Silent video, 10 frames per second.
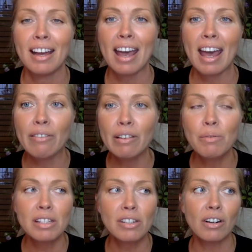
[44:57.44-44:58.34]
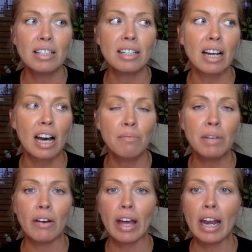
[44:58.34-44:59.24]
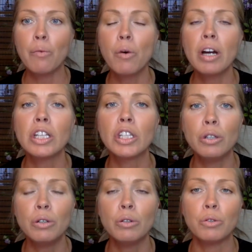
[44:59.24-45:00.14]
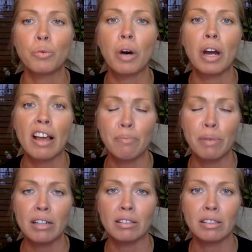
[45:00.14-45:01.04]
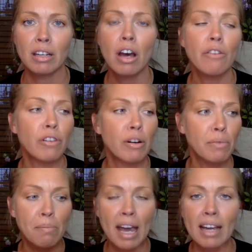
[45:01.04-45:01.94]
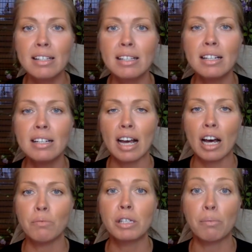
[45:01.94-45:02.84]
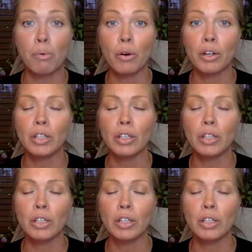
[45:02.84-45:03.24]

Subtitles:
And everyone's starting to come now. And I want to use what I've built from the magazine to help support